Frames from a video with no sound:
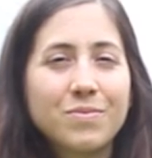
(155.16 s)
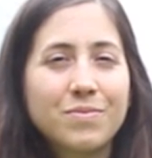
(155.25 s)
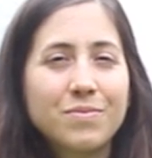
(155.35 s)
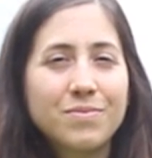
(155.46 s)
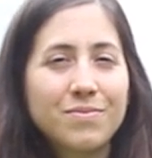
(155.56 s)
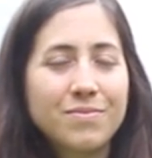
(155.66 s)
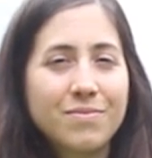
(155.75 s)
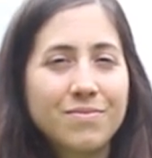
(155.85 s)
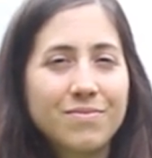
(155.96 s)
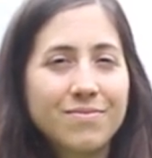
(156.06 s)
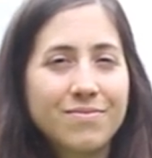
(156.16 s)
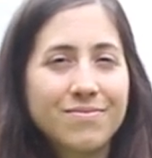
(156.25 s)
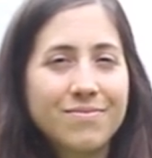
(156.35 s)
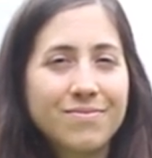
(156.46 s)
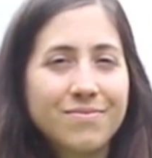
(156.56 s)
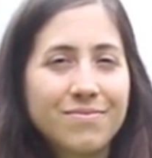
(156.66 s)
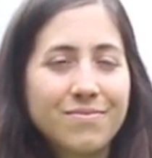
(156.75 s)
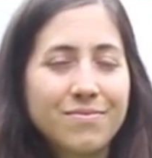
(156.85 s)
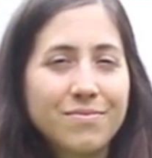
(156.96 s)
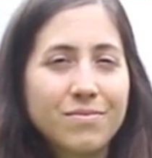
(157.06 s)

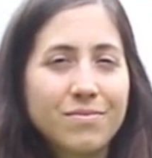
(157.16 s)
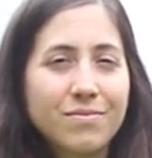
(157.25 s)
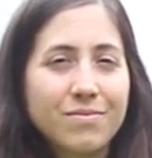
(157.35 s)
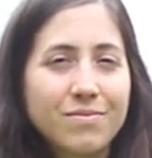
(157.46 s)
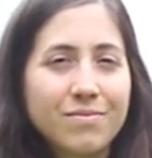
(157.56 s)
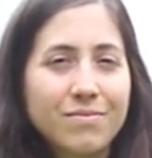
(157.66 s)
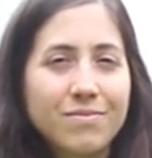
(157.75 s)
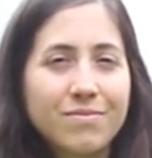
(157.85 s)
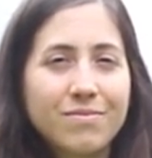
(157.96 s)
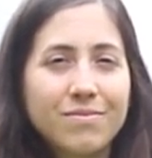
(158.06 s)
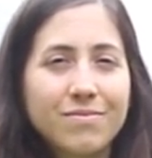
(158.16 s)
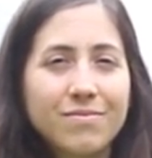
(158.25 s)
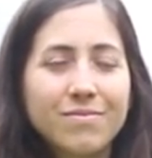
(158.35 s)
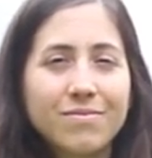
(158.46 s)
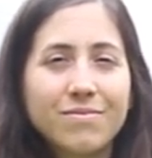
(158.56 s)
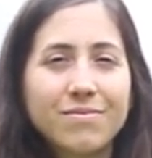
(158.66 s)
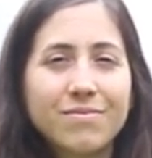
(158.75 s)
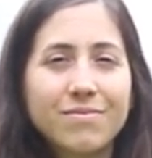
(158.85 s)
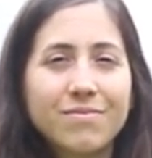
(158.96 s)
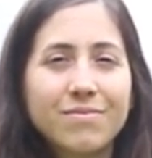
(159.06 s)

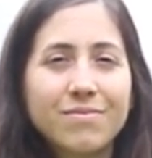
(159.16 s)
[no speech]